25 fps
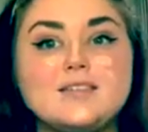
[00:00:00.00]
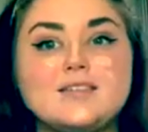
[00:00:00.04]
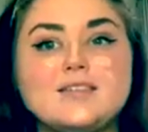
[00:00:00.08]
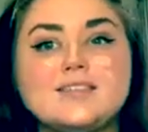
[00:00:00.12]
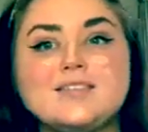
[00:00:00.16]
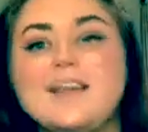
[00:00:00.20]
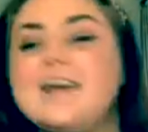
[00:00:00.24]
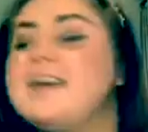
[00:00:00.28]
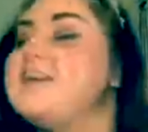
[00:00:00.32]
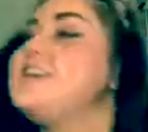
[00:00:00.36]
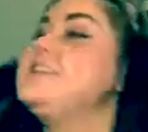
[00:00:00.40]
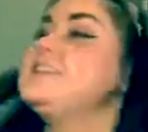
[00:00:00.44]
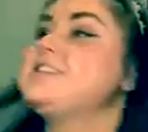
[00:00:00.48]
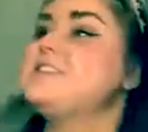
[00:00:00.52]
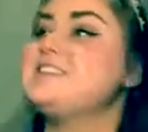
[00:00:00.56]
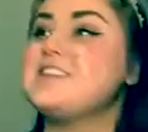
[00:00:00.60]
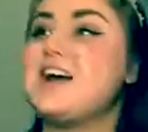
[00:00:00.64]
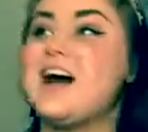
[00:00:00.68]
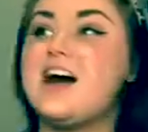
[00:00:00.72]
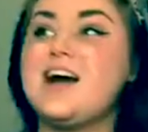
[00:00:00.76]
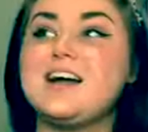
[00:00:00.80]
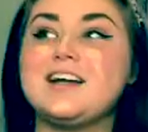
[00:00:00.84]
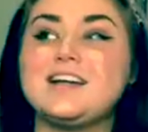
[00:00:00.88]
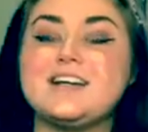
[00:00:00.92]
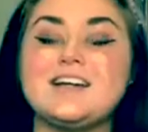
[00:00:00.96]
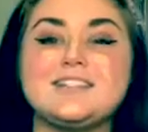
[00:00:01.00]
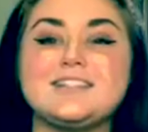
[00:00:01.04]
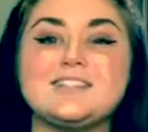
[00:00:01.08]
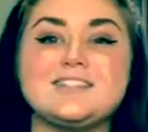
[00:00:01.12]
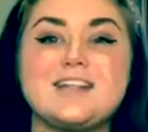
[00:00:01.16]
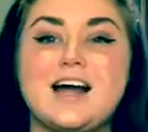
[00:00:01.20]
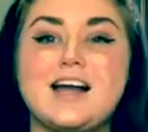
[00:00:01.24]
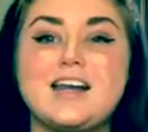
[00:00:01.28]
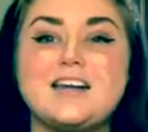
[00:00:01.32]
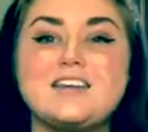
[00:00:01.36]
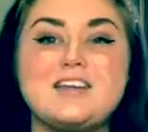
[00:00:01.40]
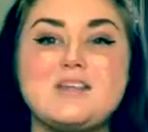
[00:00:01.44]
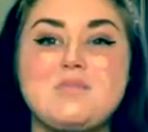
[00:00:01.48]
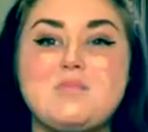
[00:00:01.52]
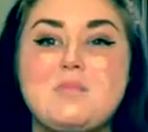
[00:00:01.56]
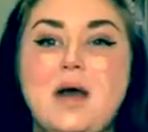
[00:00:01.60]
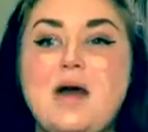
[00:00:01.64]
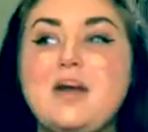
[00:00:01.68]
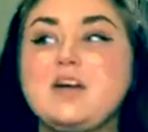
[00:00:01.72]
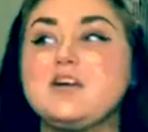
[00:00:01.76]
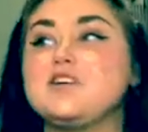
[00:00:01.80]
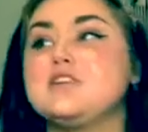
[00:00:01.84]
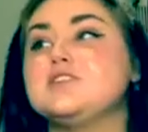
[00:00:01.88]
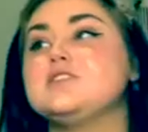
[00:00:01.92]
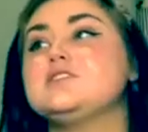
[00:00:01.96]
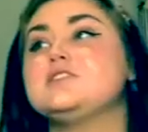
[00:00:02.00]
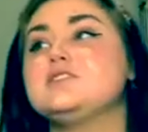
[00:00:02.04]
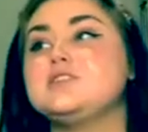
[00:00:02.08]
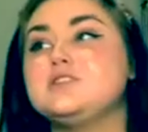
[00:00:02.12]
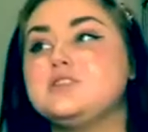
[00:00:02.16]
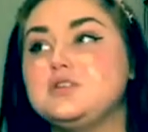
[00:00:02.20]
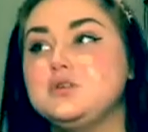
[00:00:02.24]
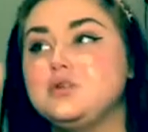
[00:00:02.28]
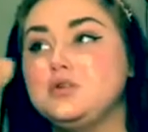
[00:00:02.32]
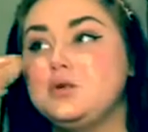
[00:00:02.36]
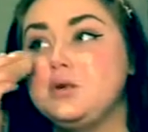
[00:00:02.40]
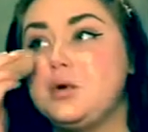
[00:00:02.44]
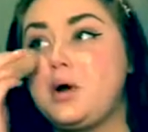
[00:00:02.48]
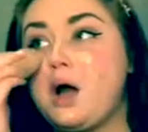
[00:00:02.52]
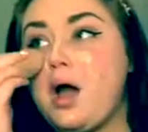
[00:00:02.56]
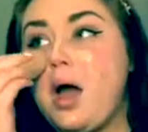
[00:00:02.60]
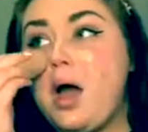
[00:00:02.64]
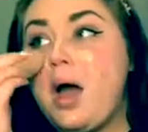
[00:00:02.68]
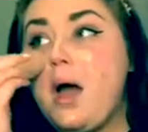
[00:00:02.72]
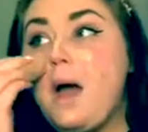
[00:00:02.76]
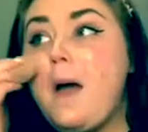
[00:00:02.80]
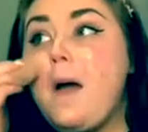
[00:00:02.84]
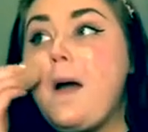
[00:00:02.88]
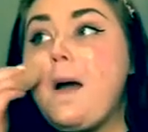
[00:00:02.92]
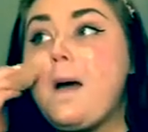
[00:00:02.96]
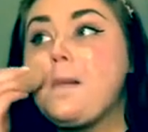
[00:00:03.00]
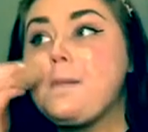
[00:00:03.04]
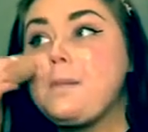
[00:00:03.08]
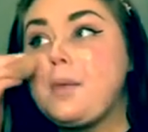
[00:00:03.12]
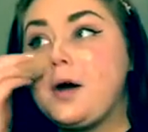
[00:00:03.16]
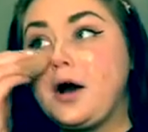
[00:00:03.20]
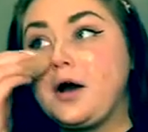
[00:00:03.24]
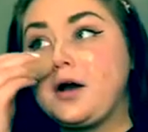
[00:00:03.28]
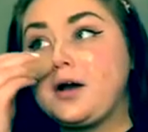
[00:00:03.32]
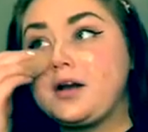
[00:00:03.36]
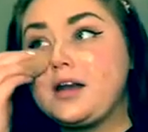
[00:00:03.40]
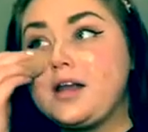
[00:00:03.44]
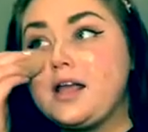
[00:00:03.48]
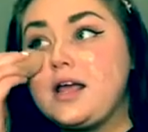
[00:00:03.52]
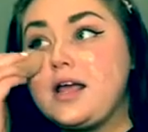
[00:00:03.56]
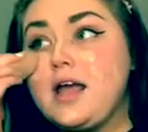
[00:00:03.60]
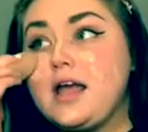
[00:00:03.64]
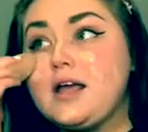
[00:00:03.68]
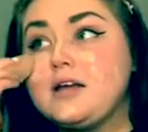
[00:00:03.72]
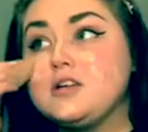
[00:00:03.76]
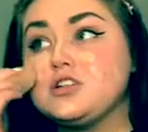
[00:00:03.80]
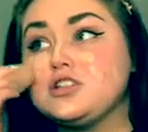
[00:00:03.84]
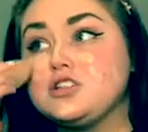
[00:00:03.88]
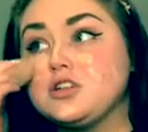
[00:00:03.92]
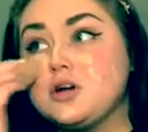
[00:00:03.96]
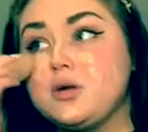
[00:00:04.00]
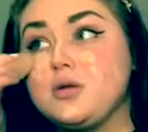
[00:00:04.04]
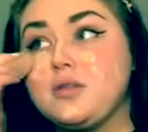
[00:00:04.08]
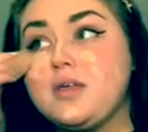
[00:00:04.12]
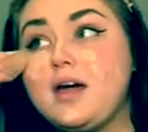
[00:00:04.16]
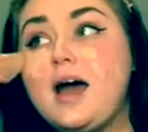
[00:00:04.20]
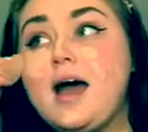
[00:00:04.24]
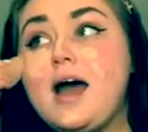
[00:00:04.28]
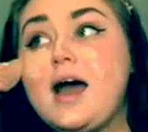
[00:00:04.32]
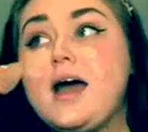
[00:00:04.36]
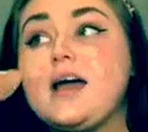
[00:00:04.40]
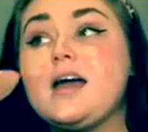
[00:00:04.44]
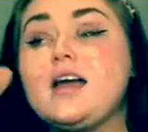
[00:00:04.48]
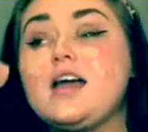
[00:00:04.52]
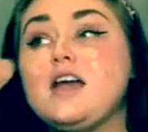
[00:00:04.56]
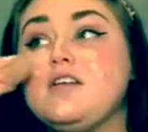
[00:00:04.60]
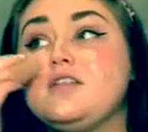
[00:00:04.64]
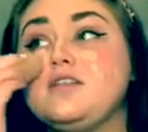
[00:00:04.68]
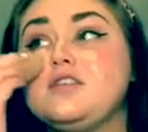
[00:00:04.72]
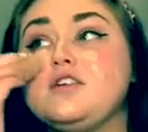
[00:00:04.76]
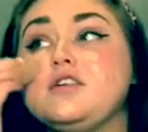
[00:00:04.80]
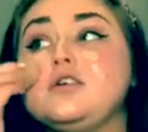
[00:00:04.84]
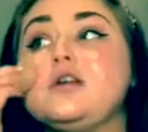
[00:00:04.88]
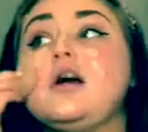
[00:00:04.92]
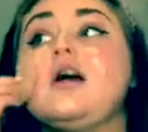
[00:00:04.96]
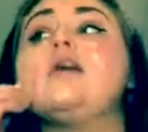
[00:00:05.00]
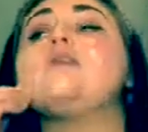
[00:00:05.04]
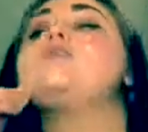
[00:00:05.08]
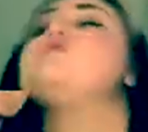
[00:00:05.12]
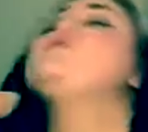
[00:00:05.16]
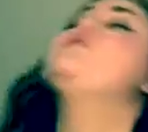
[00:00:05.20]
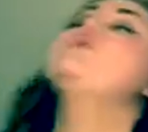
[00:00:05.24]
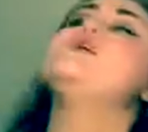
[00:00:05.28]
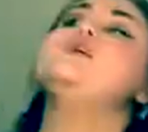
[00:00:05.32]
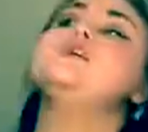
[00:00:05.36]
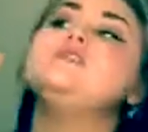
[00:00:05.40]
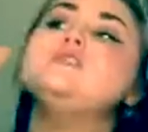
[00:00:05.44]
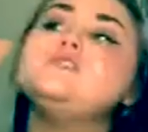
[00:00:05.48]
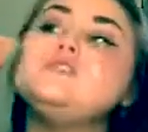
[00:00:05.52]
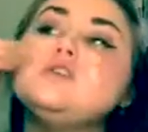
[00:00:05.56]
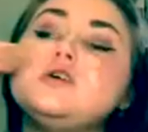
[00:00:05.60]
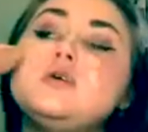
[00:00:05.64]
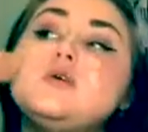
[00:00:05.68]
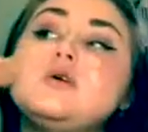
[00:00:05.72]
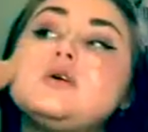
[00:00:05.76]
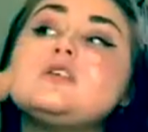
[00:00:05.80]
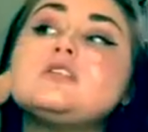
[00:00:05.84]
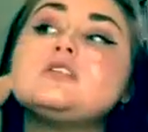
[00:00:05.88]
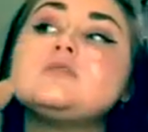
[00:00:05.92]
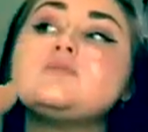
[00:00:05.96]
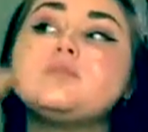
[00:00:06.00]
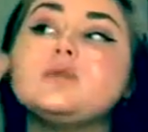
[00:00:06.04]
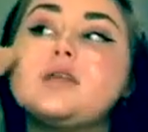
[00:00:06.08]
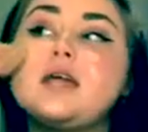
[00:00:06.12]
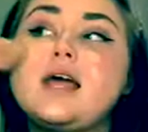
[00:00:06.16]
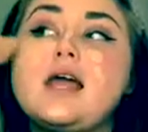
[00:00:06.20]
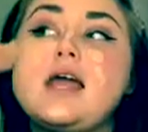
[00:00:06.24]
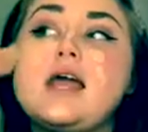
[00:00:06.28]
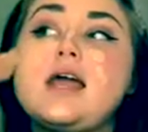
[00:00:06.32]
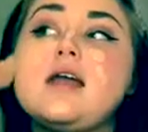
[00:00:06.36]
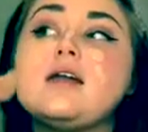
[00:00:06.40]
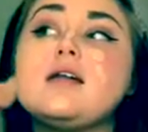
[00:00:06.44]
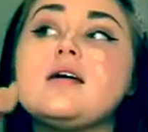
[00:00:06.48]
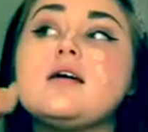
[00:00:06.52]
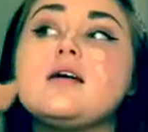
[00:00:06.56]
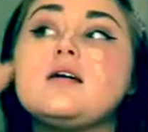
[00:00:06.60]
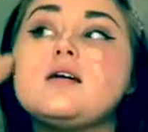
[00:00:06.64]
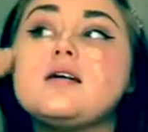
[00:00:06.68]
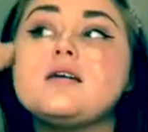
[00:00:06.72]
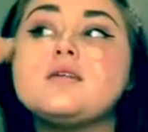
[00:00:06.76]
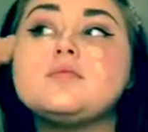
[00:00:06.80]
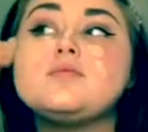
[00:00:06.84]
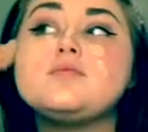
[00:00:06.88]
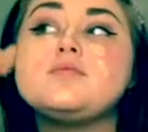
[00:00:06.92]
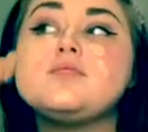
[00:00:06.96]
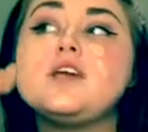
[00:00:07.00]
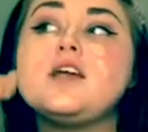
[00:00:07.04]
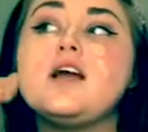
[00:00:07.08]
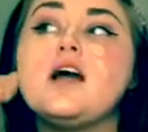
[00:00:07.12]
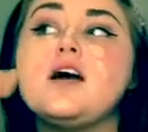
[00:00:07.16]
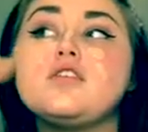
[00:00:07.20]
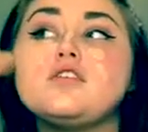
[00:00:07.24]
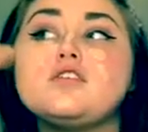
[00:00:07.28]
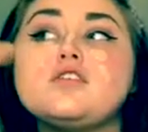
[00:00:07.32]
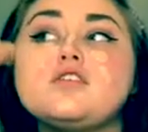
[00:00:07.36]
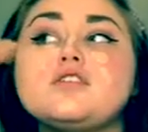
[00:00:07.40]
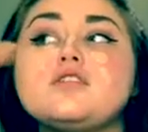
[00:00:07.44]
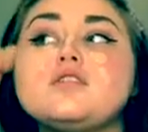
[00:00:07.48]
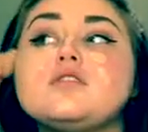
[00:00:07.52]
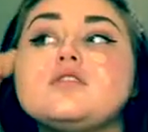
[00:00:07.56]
Like, it's not any better to party and show that if you're not going to explain the other